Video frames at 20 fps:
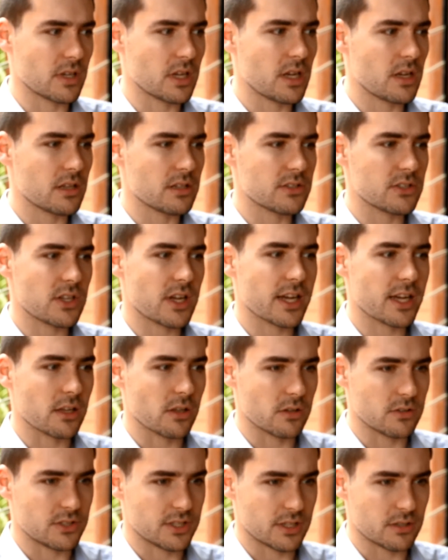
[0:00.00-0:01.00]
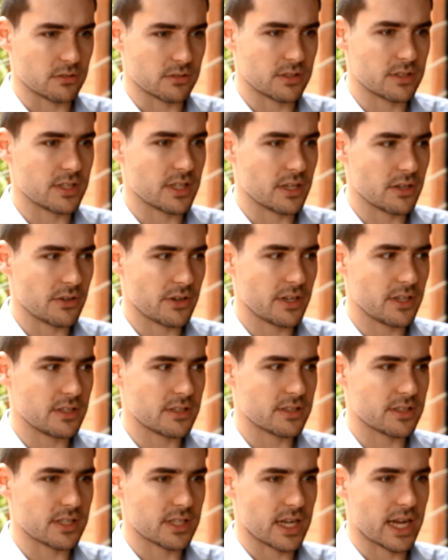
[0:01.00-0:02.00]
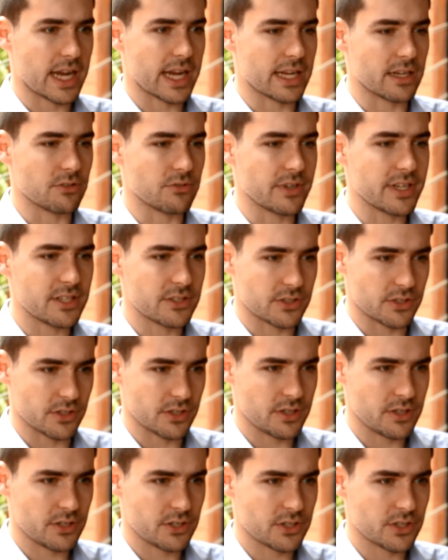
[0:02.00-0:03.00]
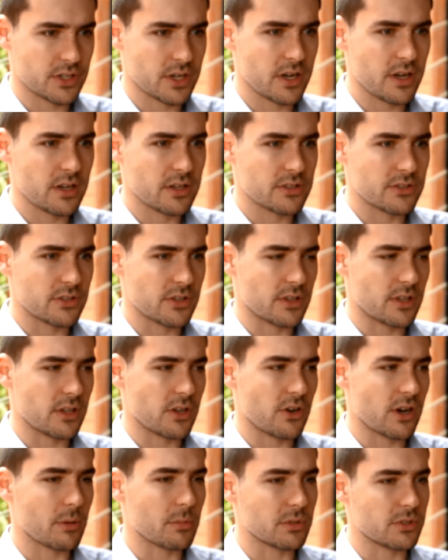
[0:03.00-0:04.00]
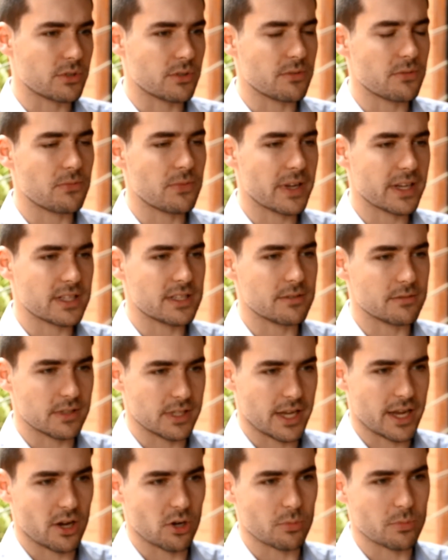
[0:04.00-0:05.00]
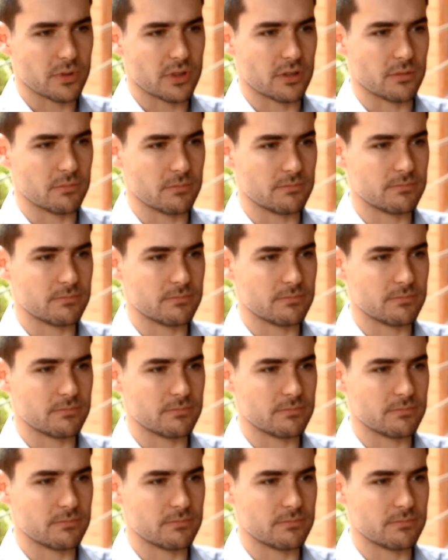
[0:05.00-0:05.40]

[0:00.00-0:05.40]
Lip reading: psychological theories and research so that you're able to effectively help them.